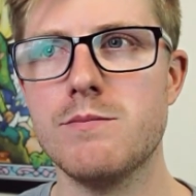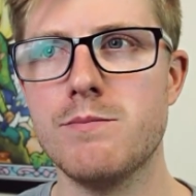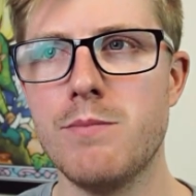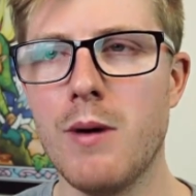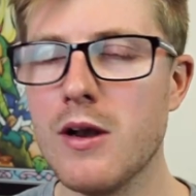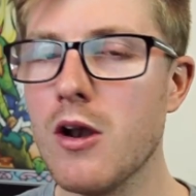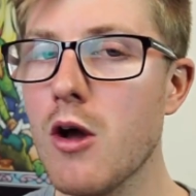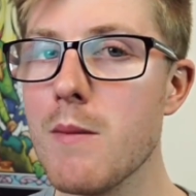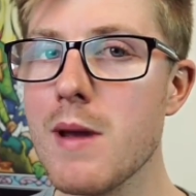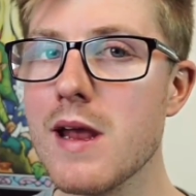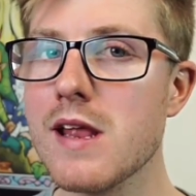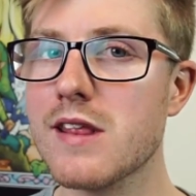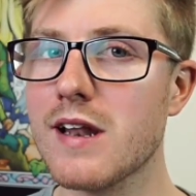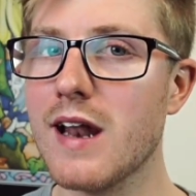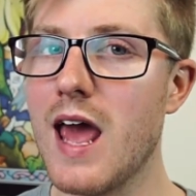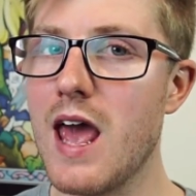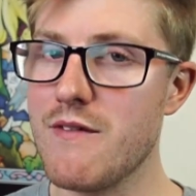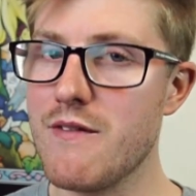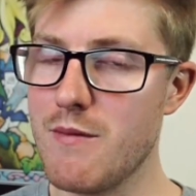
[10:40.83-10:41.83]
By no means did
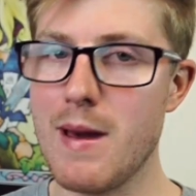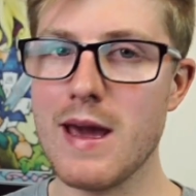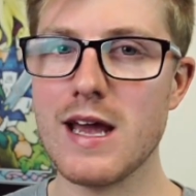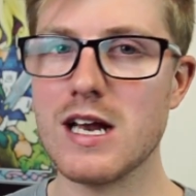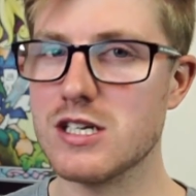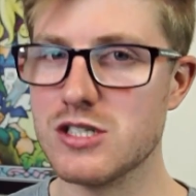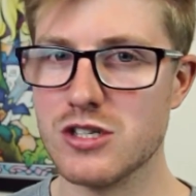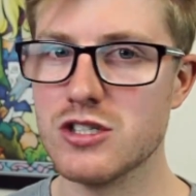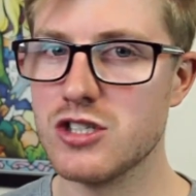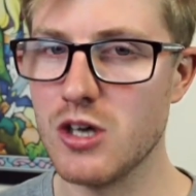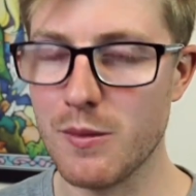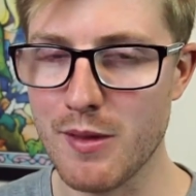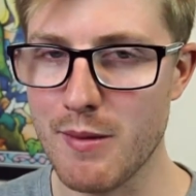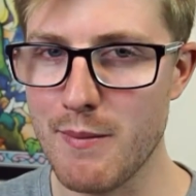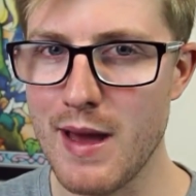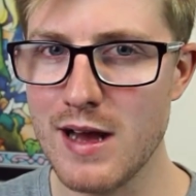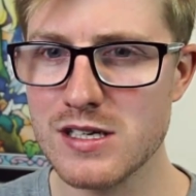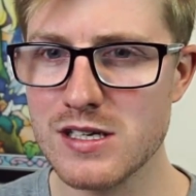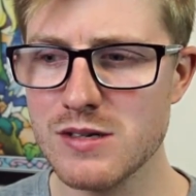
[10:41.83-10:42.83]
I ever make it to the top of the
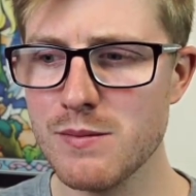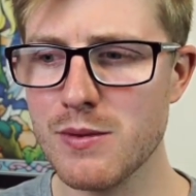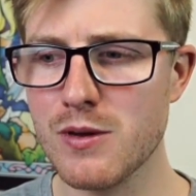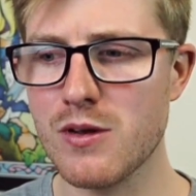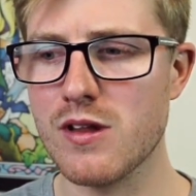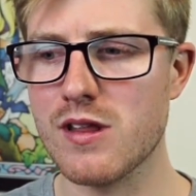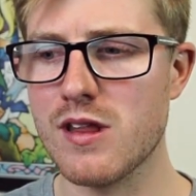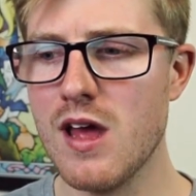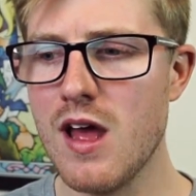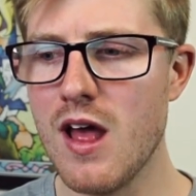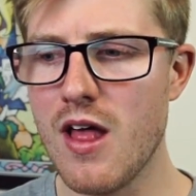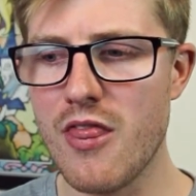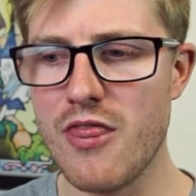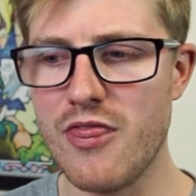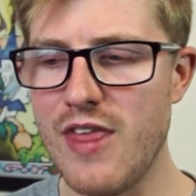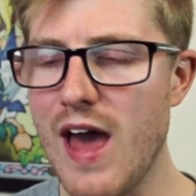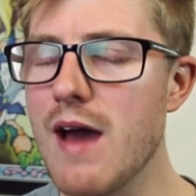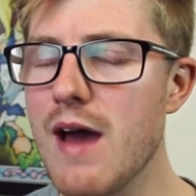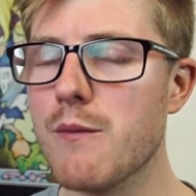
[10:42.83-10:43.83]
mountain, because
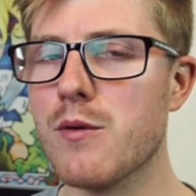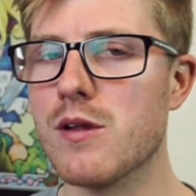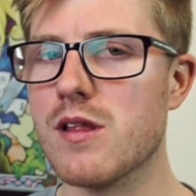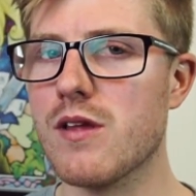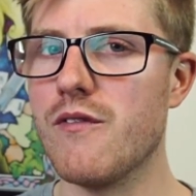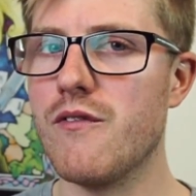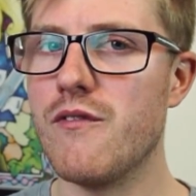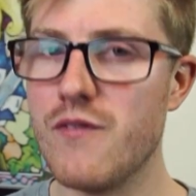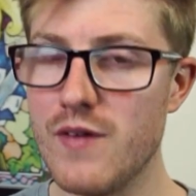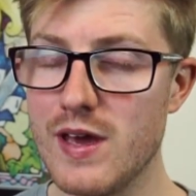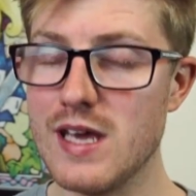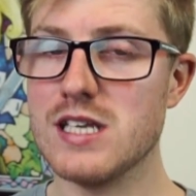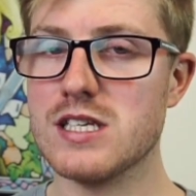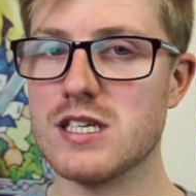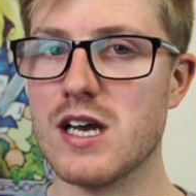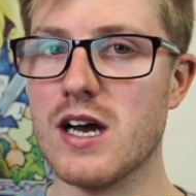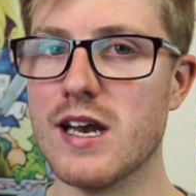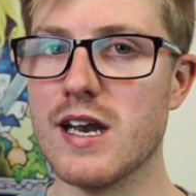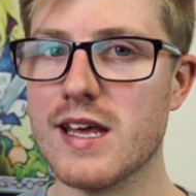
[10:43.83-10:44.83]
that was a feat to
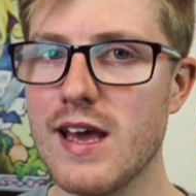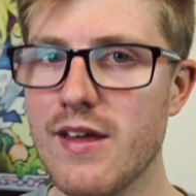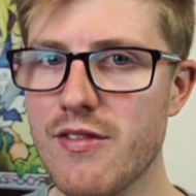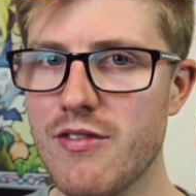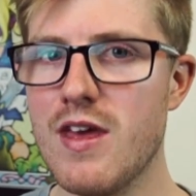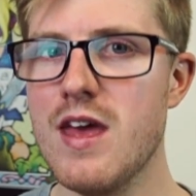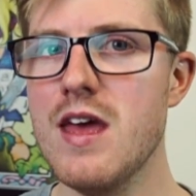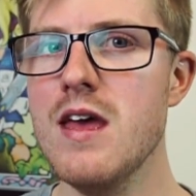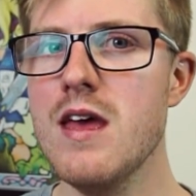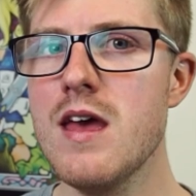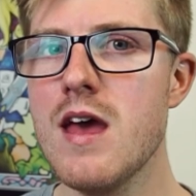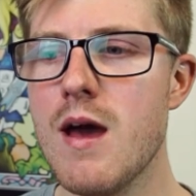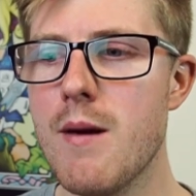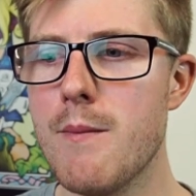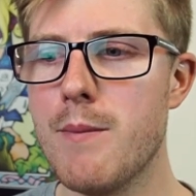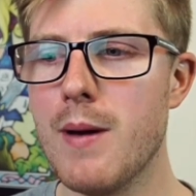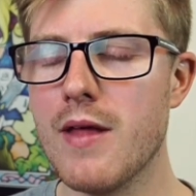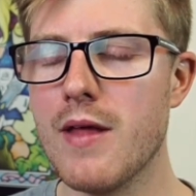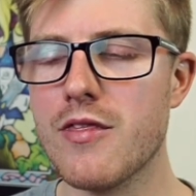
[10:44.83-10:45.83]
kind of get there,
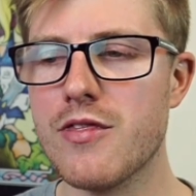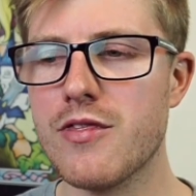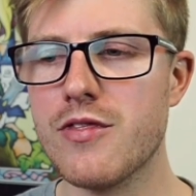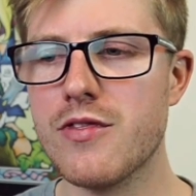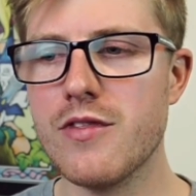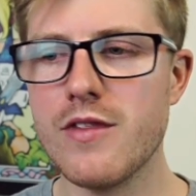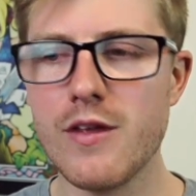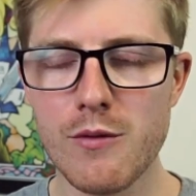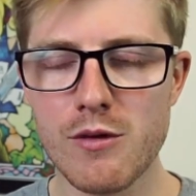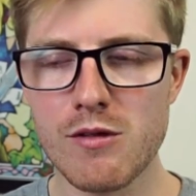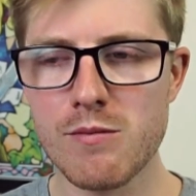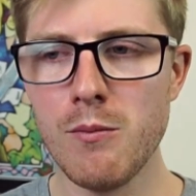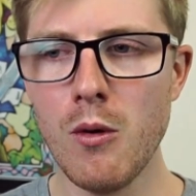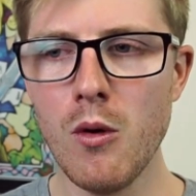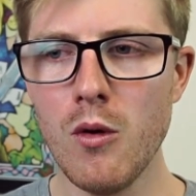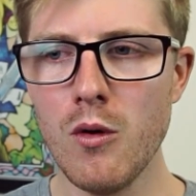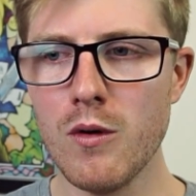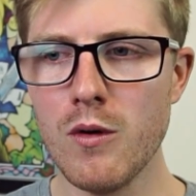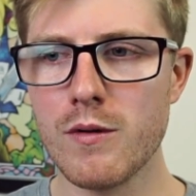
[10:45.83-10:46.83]
but there was
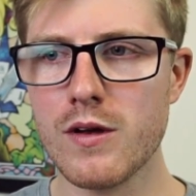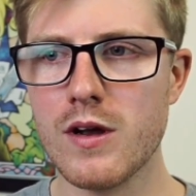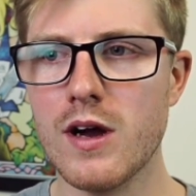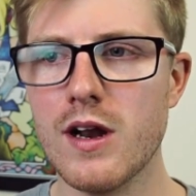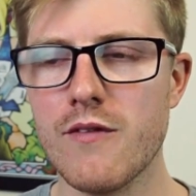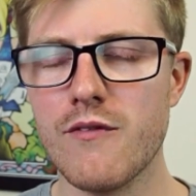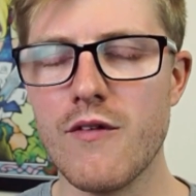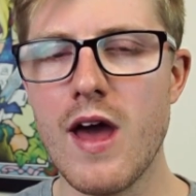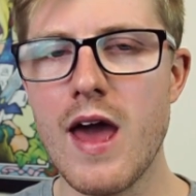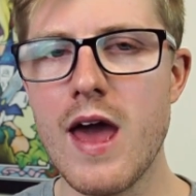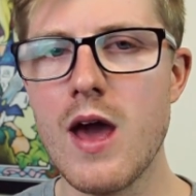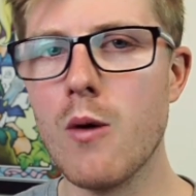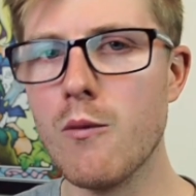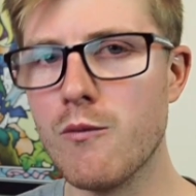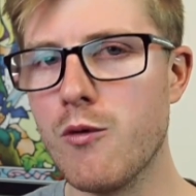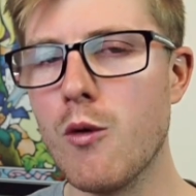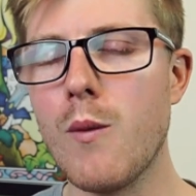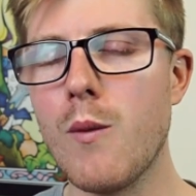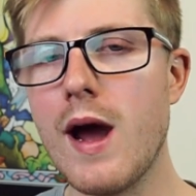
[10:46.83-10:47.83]
more kind of
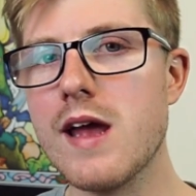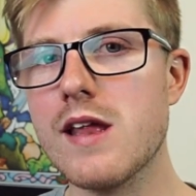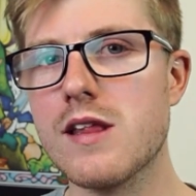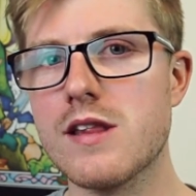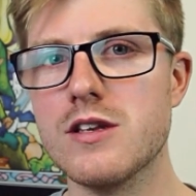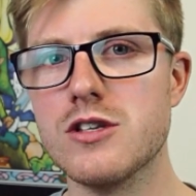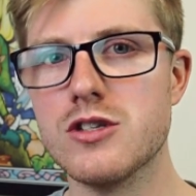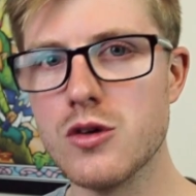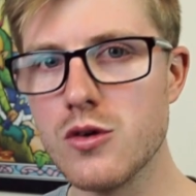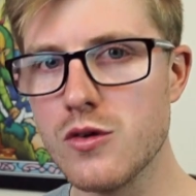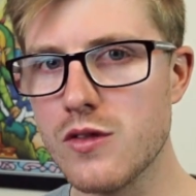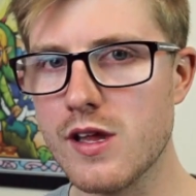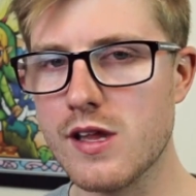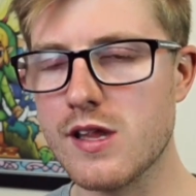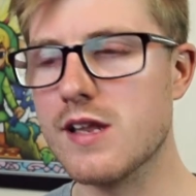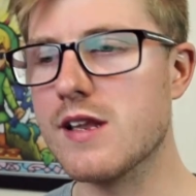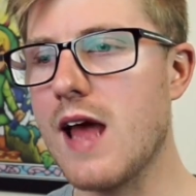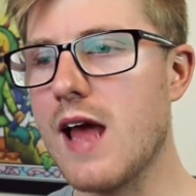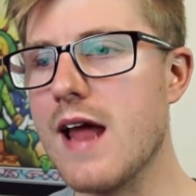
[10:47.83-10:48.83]
helpful ways to do this
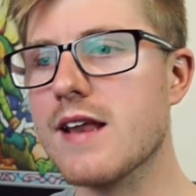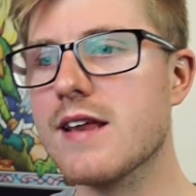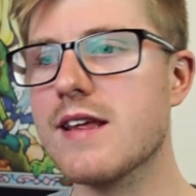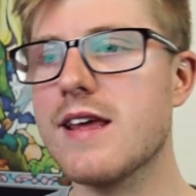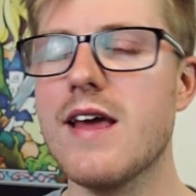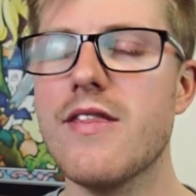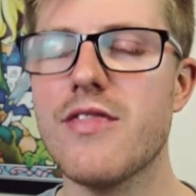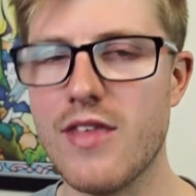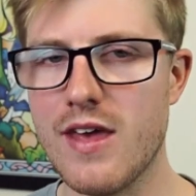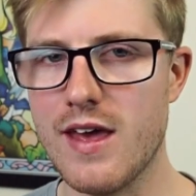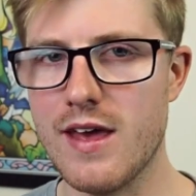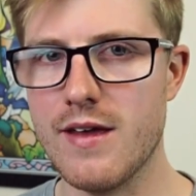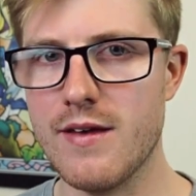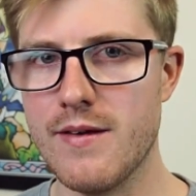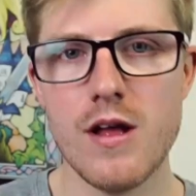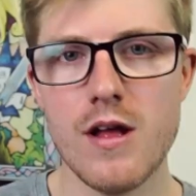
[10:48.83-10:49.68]
and get there.